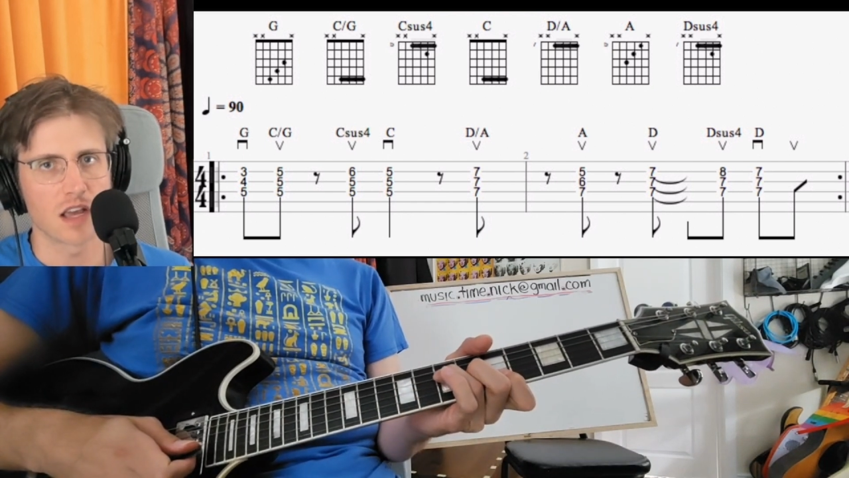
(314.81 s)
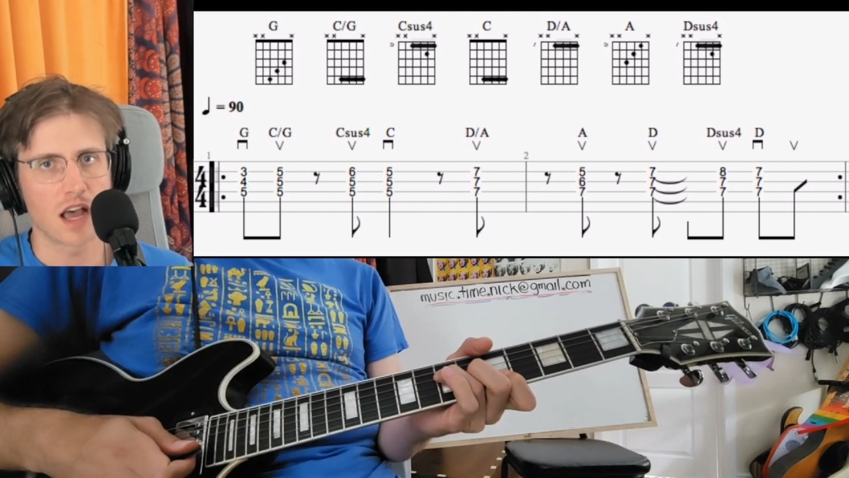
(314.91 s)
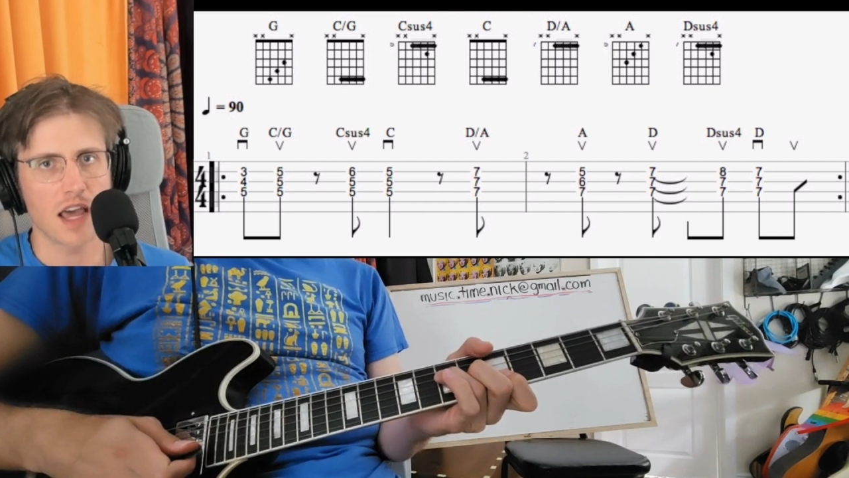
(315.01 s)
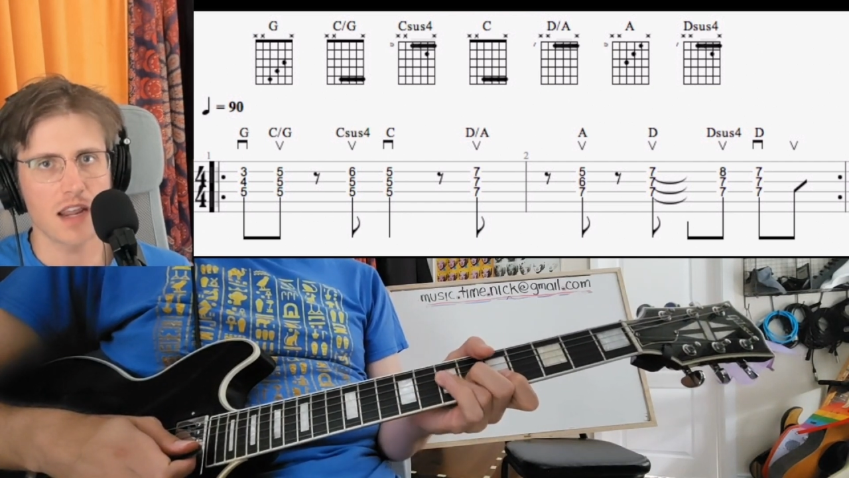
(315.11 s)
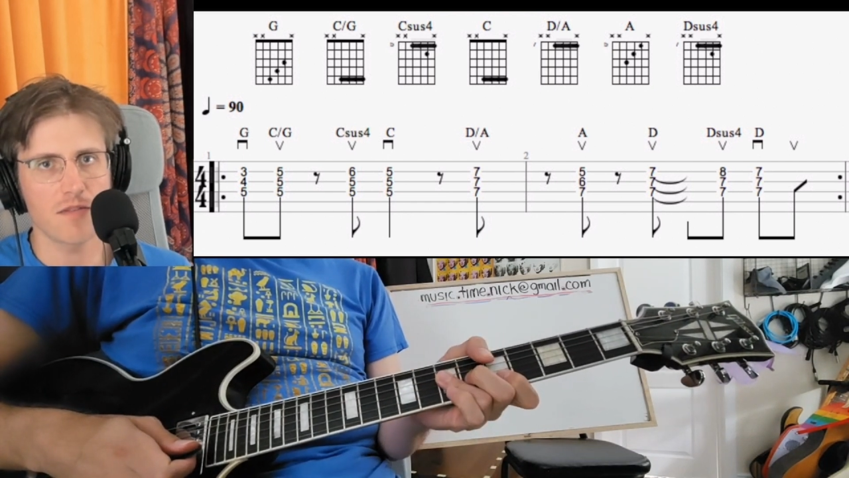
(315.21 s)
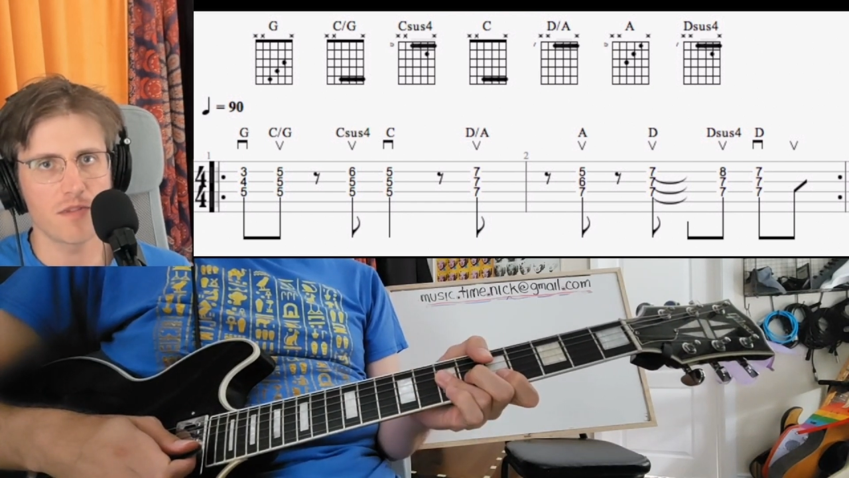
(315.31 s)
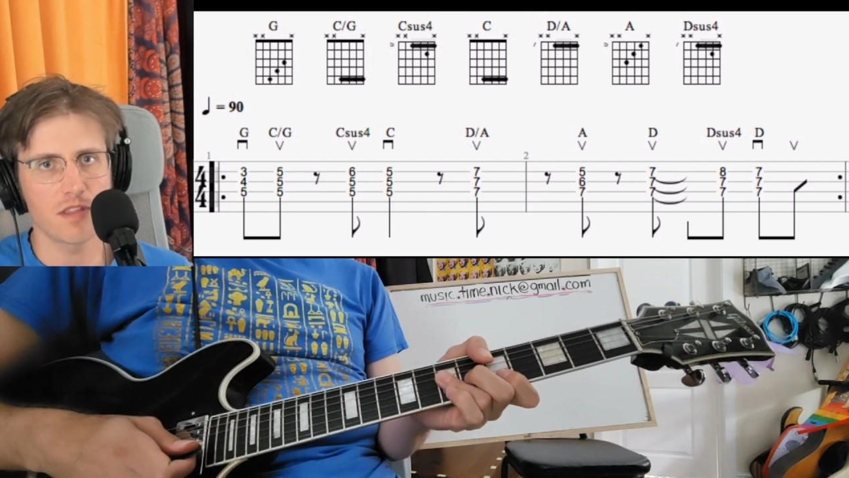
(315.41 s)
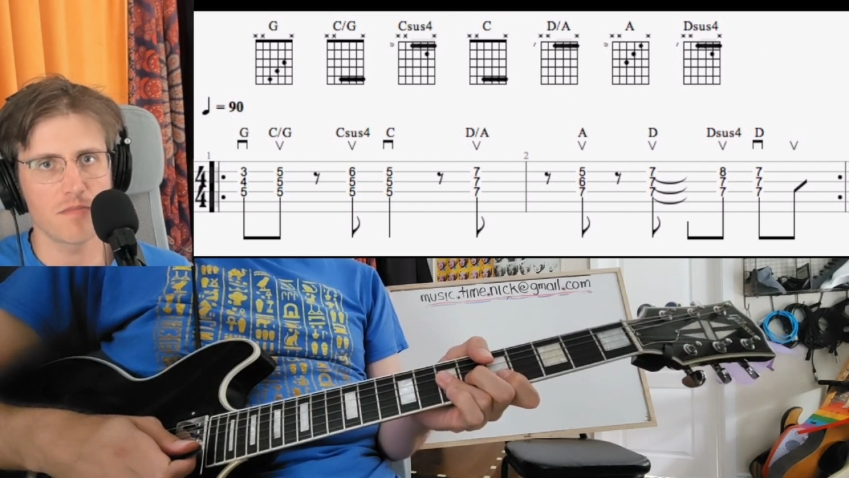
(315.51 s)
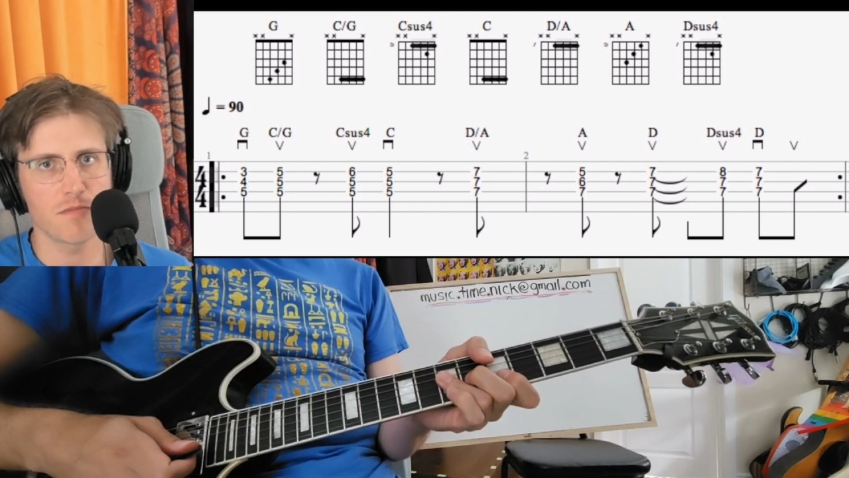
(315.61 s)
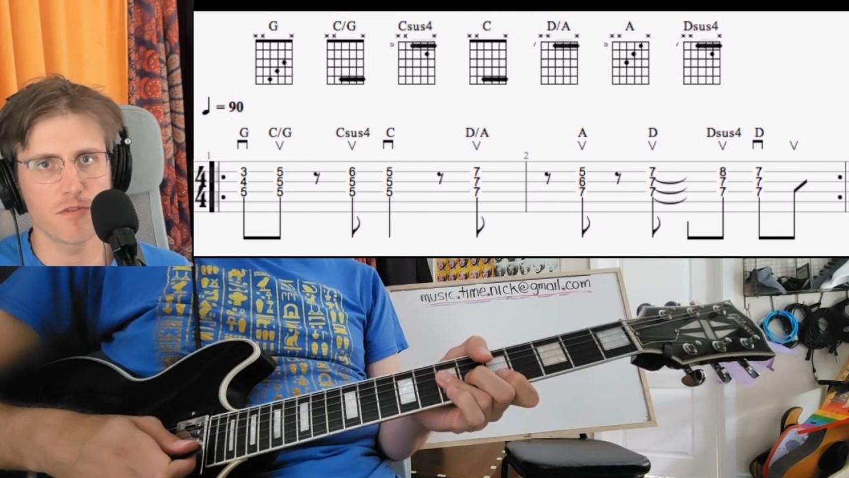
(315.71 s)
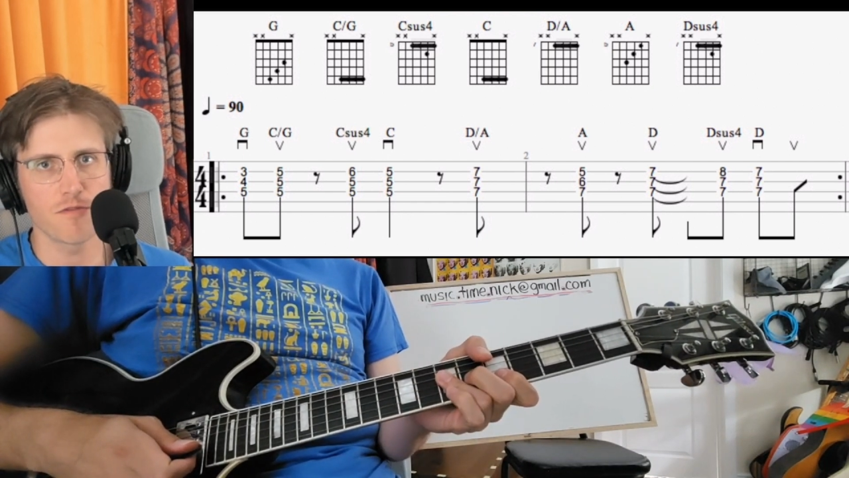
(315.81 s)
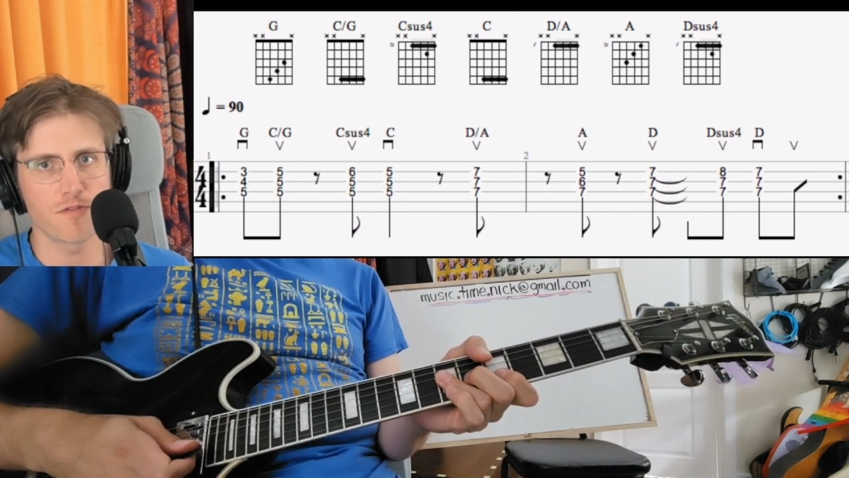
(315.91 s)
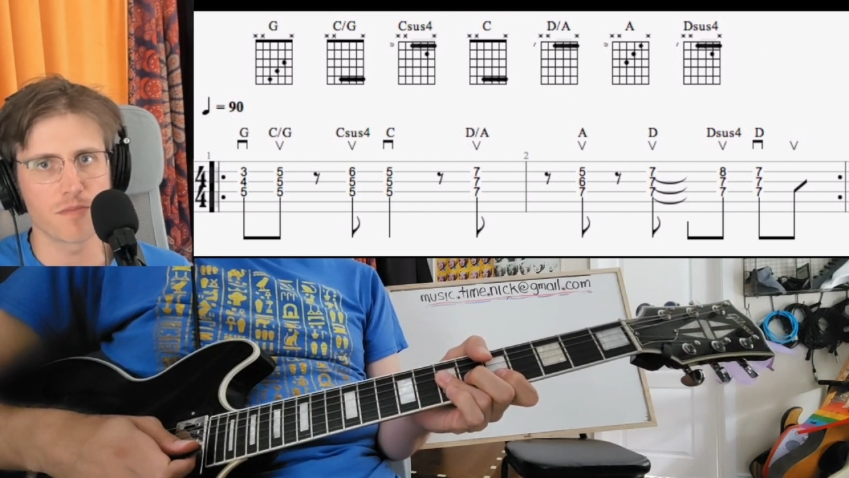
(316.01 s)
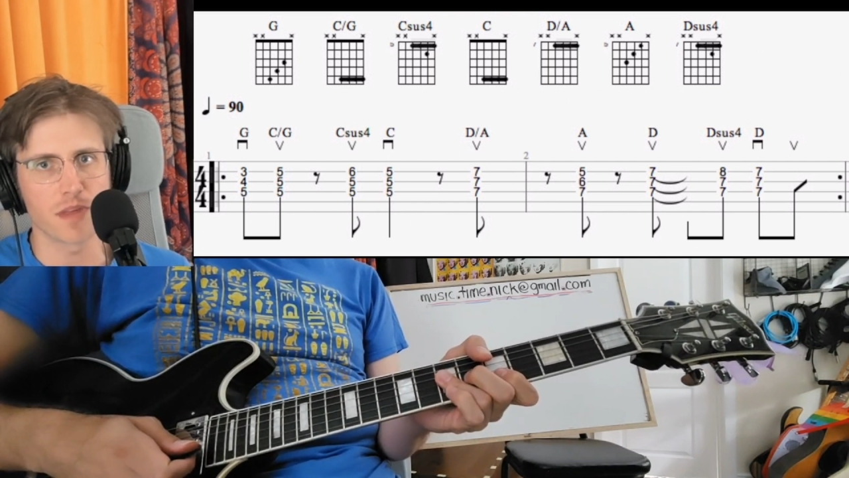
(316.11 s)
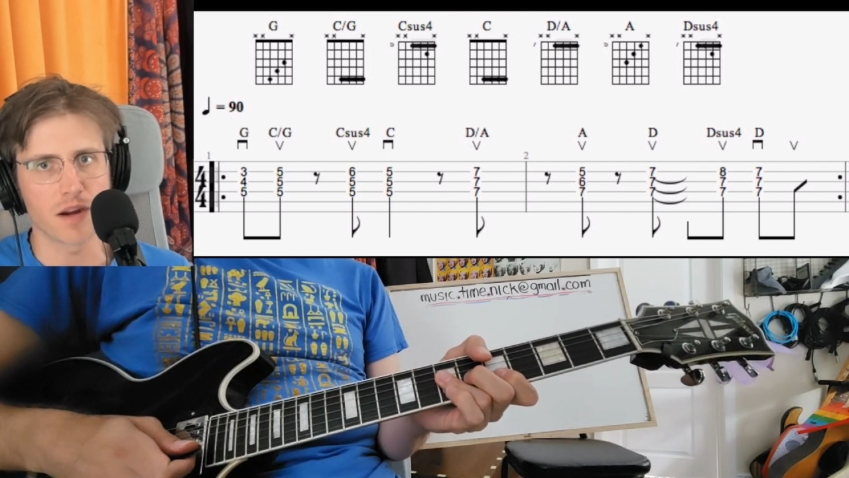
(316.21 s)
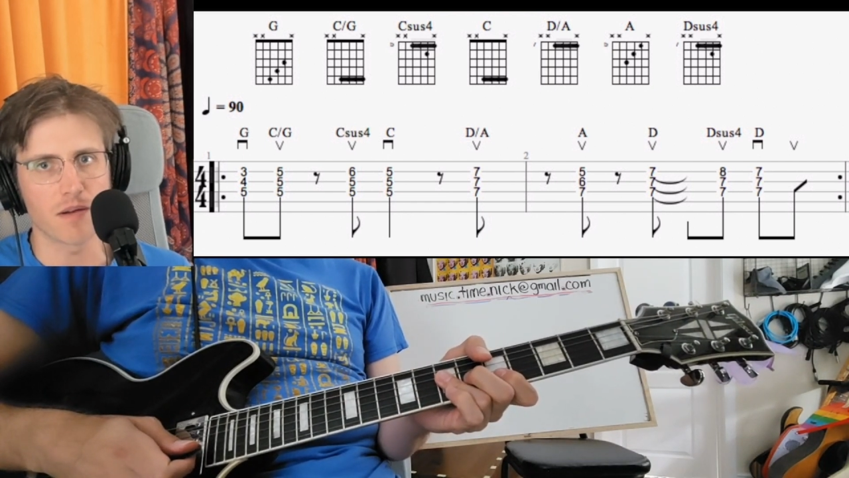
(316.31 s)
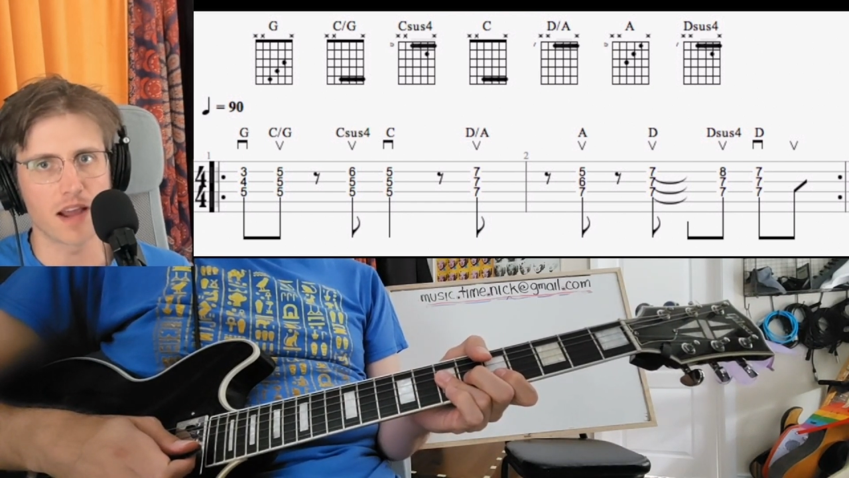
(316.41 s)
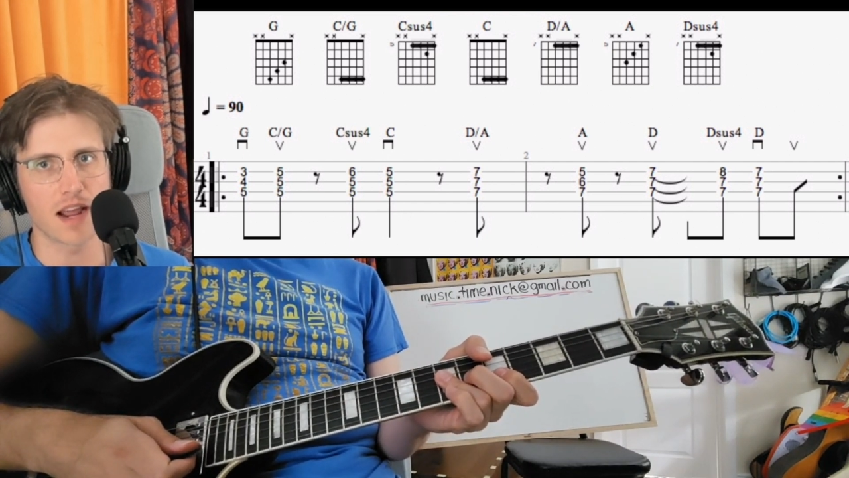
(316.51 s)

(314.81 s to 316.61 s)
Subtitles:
I didn't really move from there, right?